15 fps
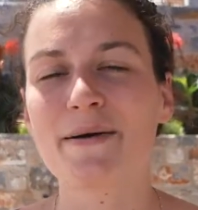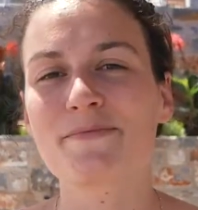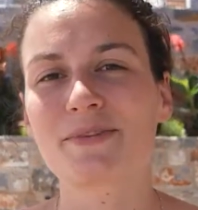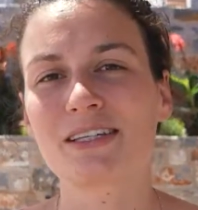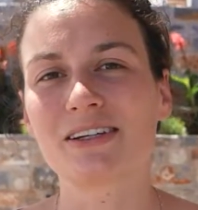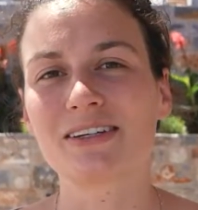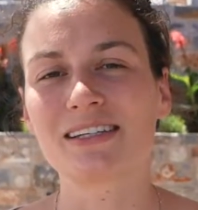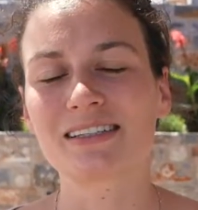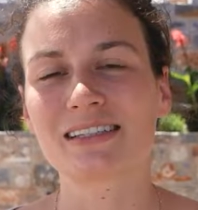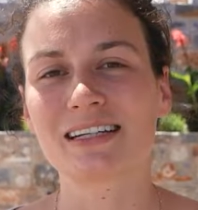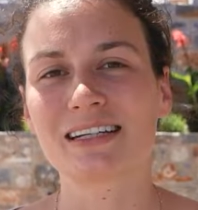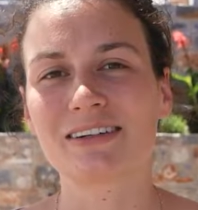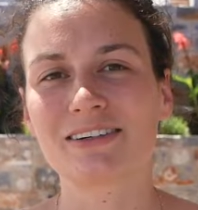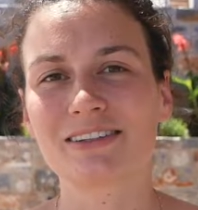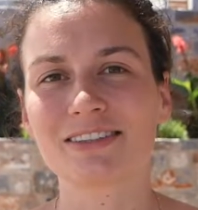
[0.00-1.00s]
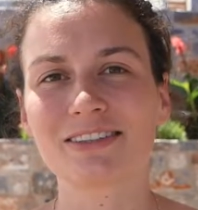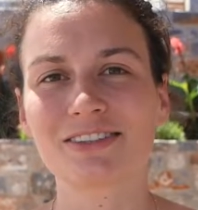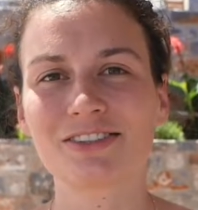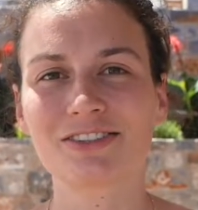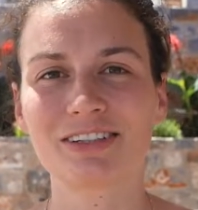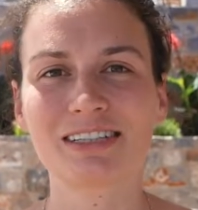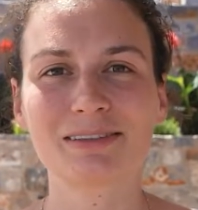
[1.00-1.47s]
So this like also
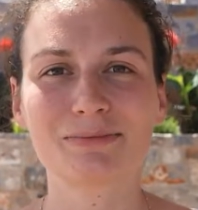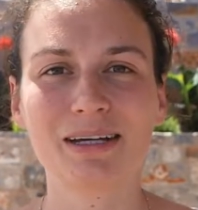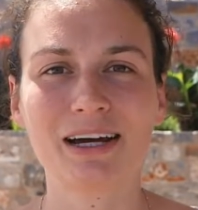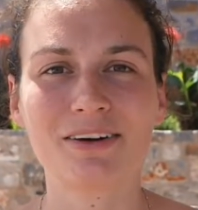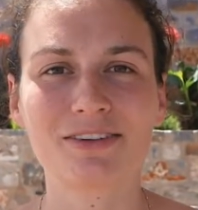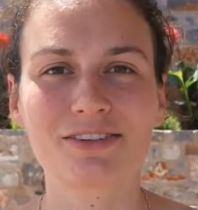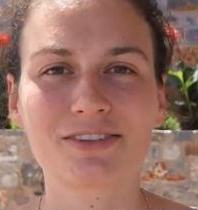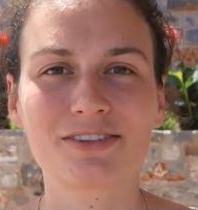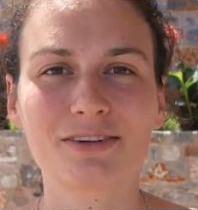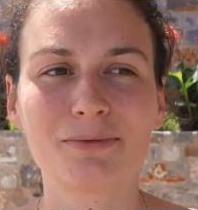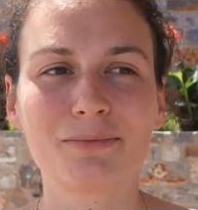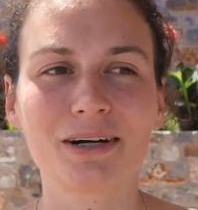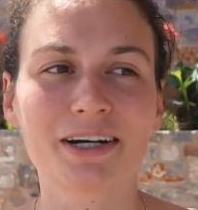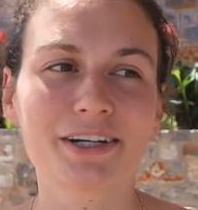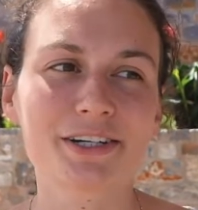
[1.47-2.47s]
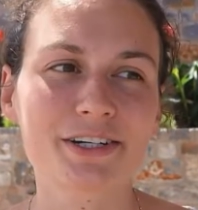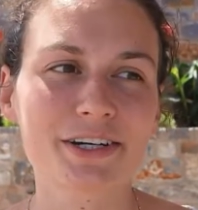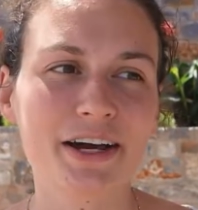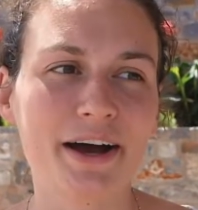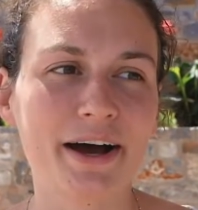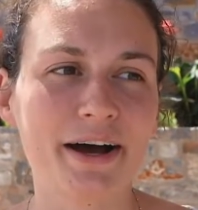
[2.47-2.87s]
stressed me out so much,